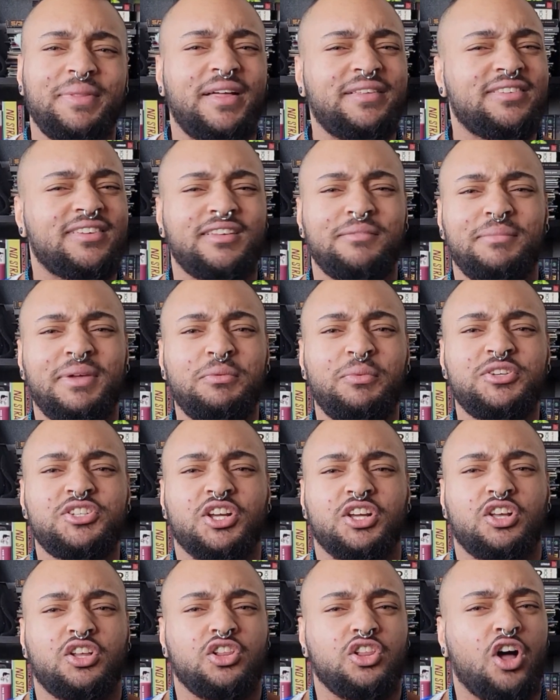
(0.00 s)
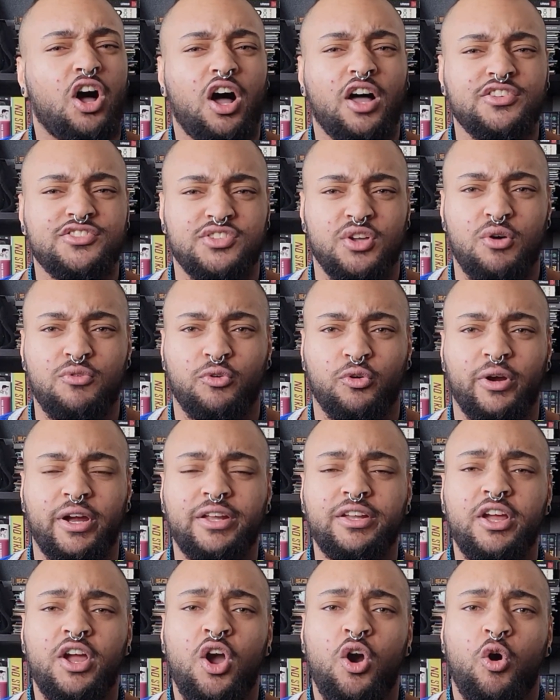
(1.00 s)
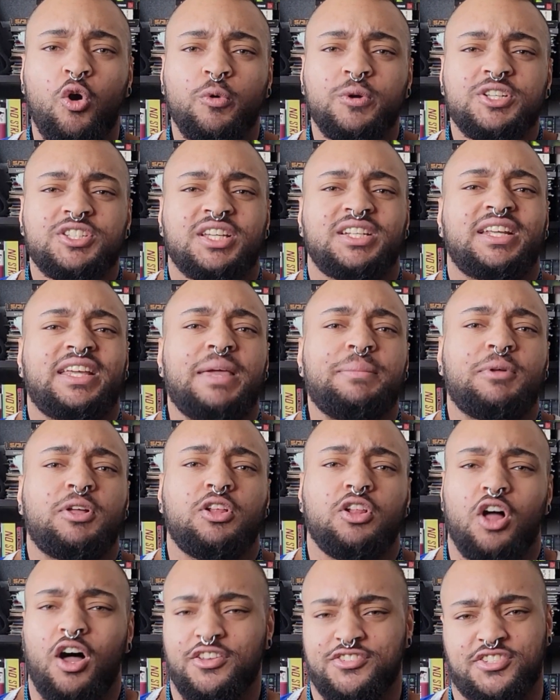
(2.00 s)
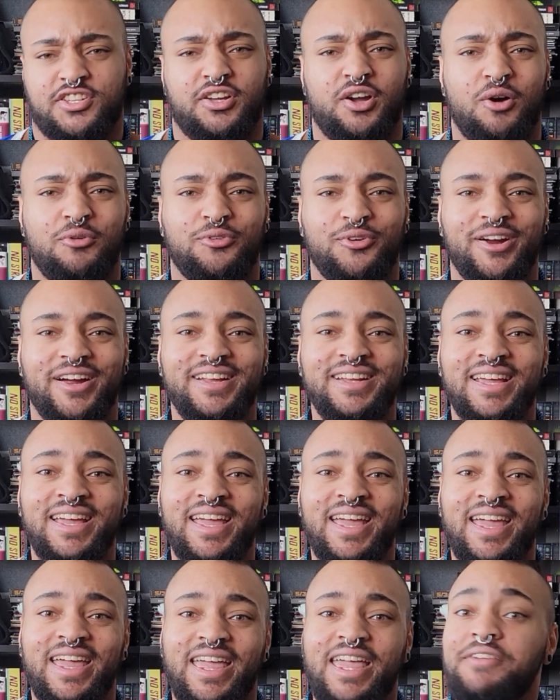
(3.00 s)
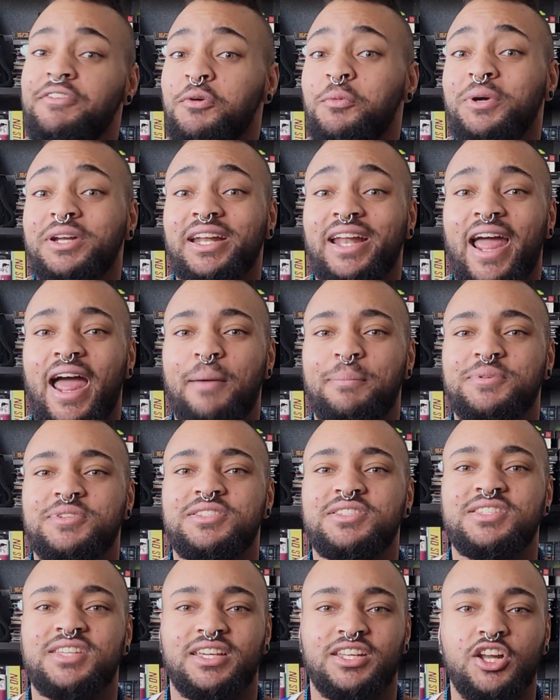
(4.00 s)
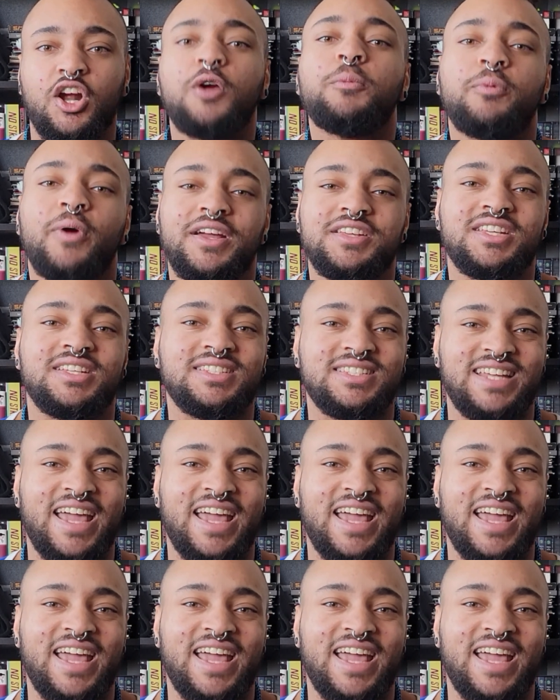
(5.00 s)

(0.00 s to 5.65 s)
that doesn't mean we should gloss over it, or we're just gonna keep glossing over it, even when it happens in our present